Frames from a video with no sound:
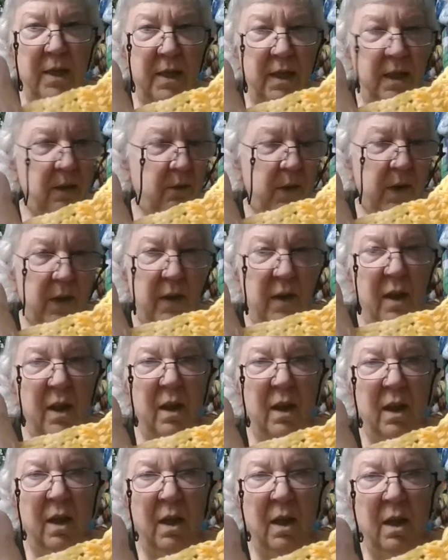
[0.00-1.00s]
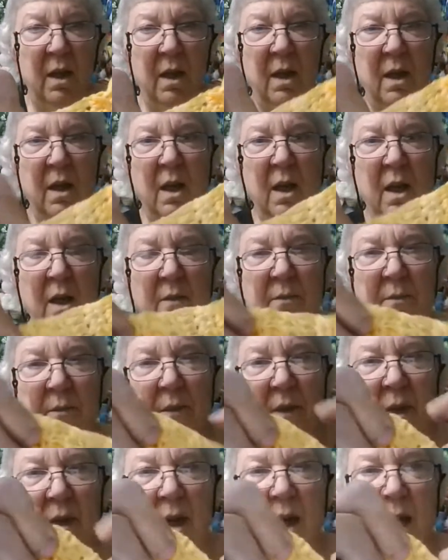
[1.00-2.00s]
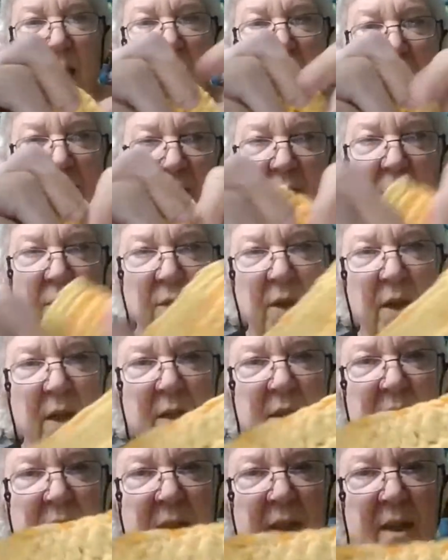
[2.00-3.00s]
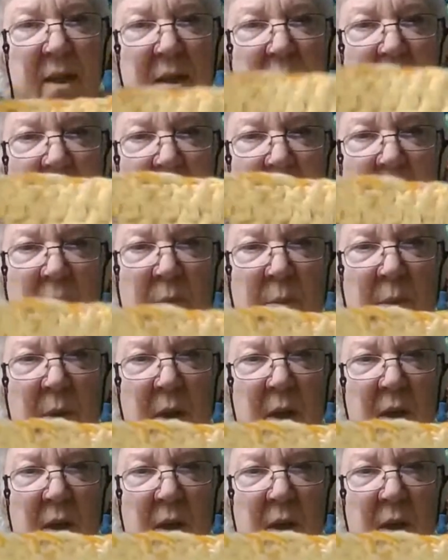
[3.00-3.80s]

I did with it? I took a, a